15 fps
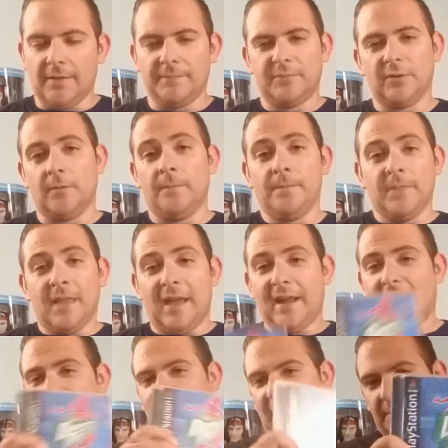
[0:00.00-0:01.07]
So I
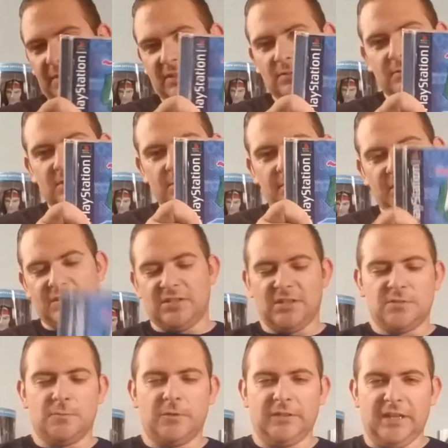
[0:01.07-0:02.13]
got that, but this was the
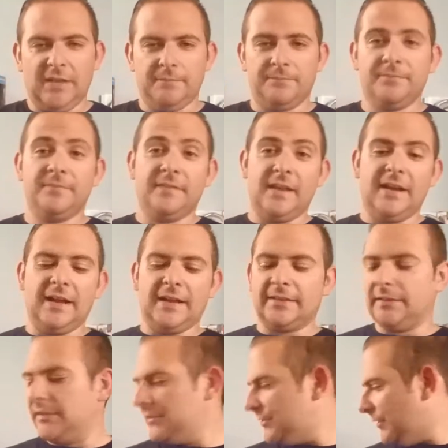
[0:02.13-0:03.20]
PlayStation 1 game that I got
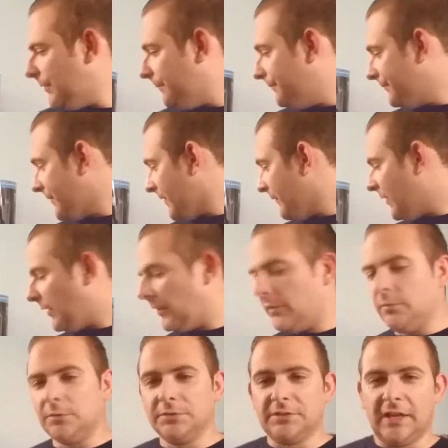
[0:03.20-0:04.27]
there, so really
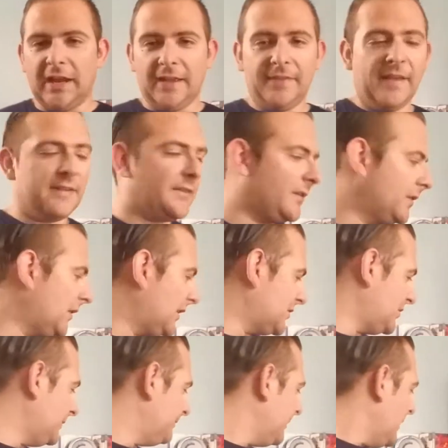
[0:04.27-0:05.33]
cool to add that to the
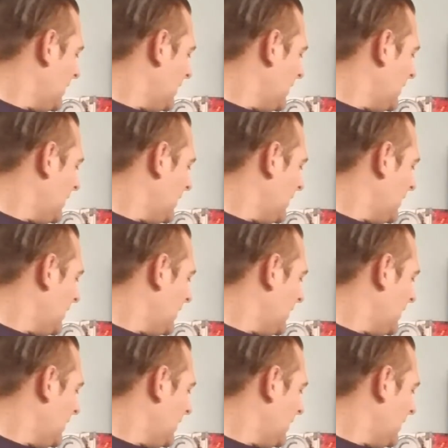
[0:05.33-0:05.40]
collection.